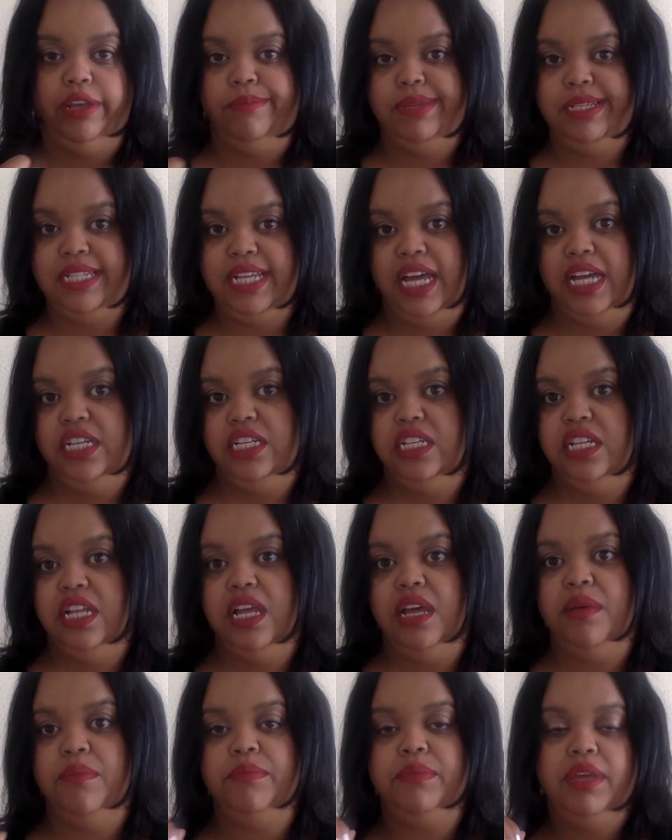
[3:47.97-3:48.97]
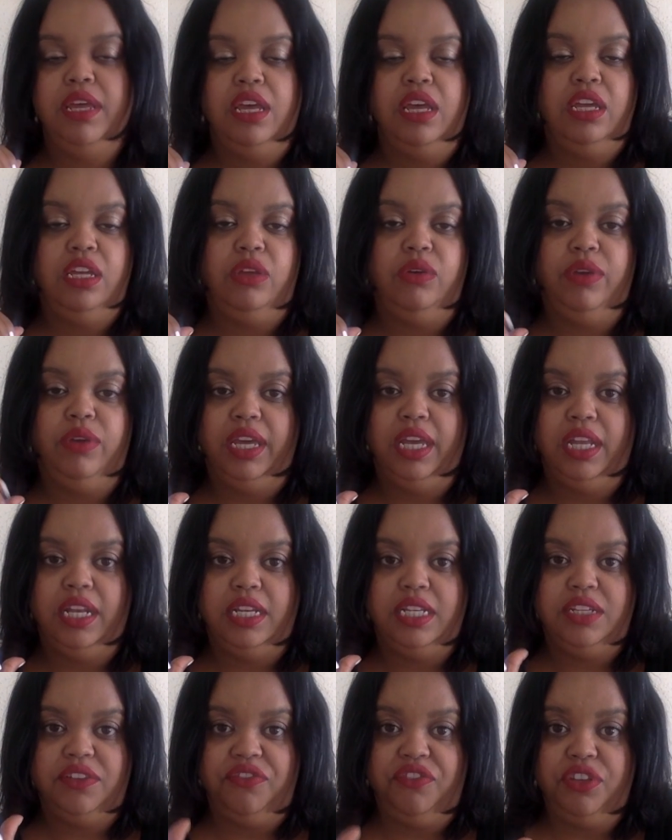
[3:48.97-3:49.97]
massage them, you
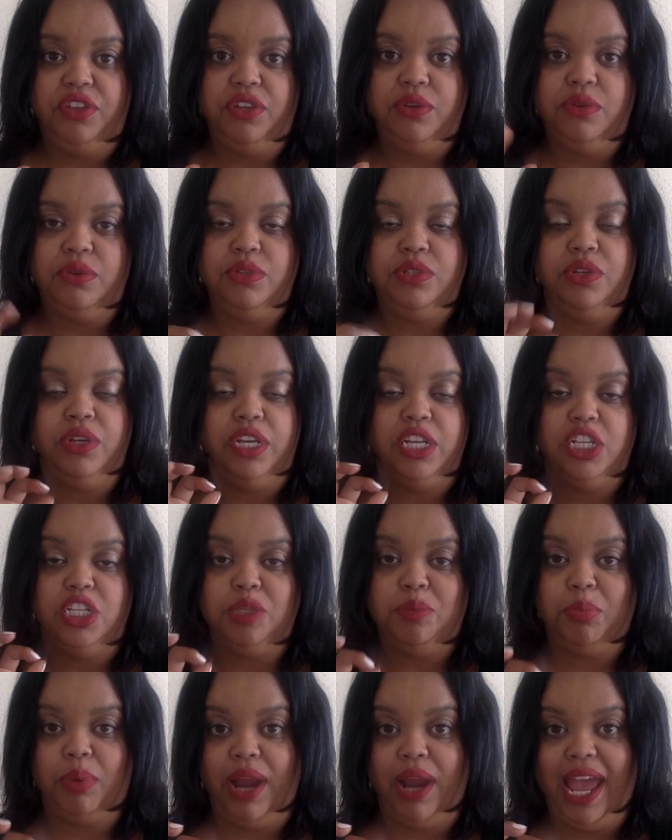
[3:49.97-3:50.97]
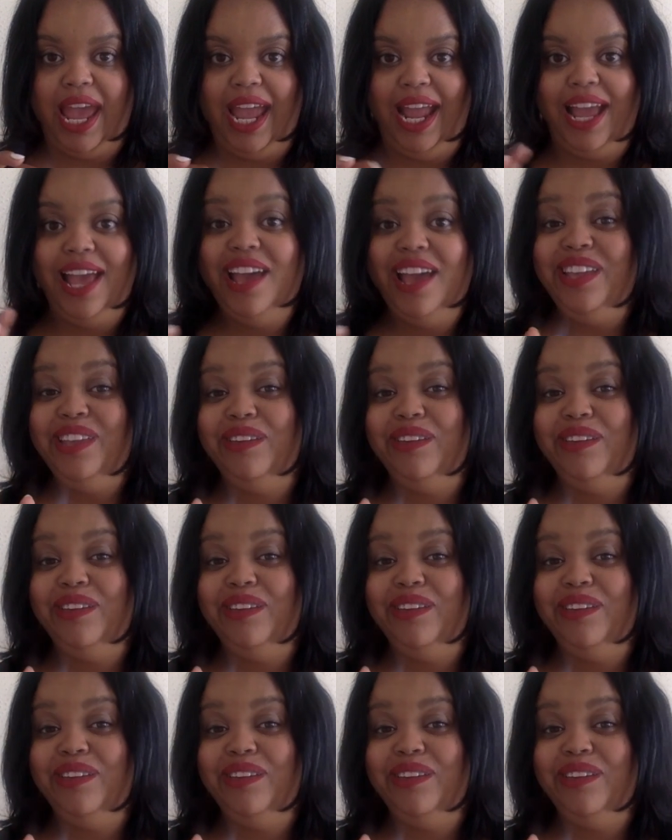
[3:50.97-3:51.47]
can diffuse, you can spray.